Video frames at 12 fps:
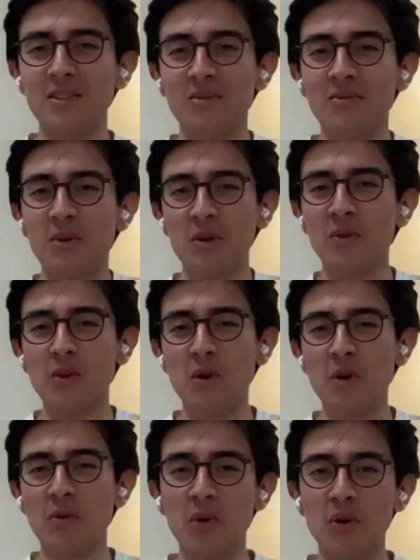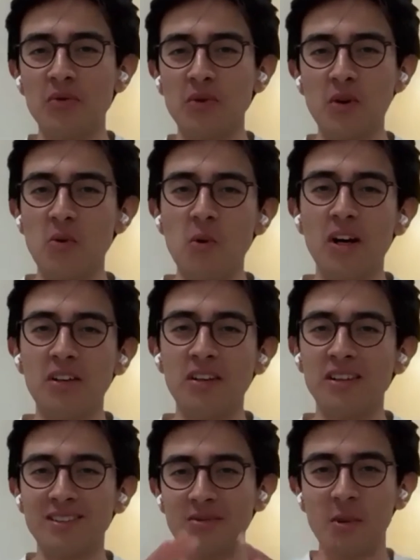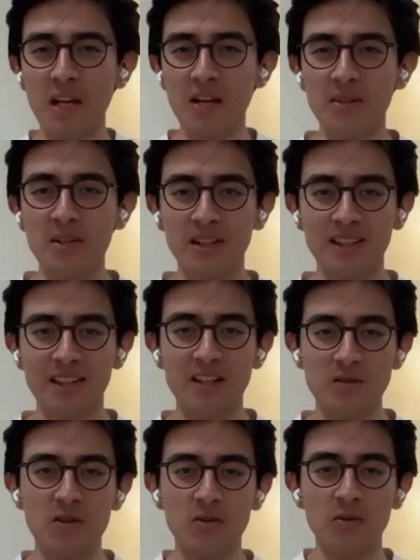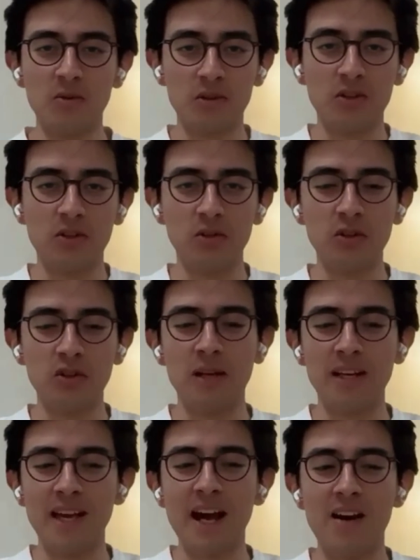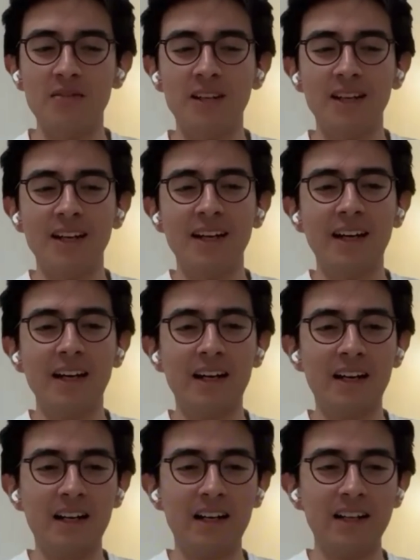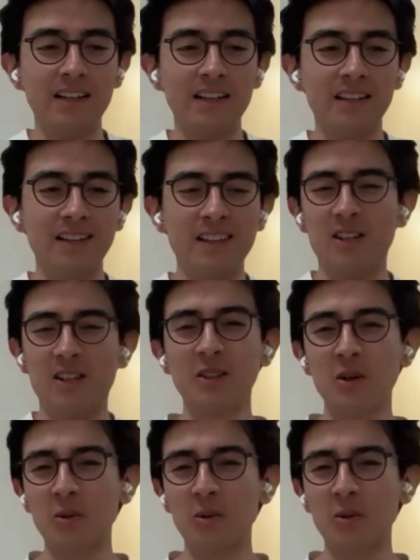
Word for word: I don't know, four oh four, four oh one, whatever error you, you might have. Um, the